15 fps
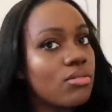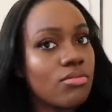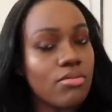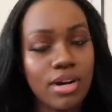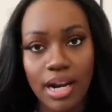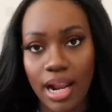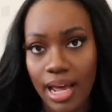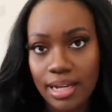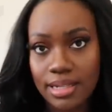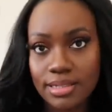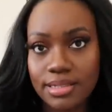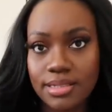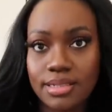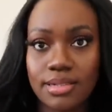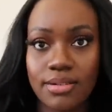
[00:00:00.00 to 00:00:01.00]

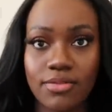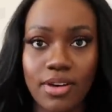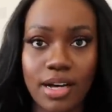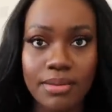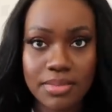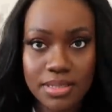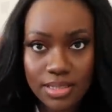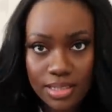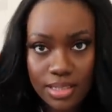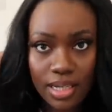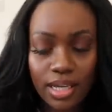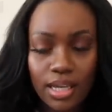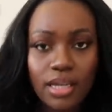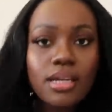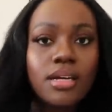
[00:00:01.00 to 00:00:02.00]
relaxed vibes
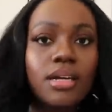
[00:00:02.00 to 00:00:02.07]
today.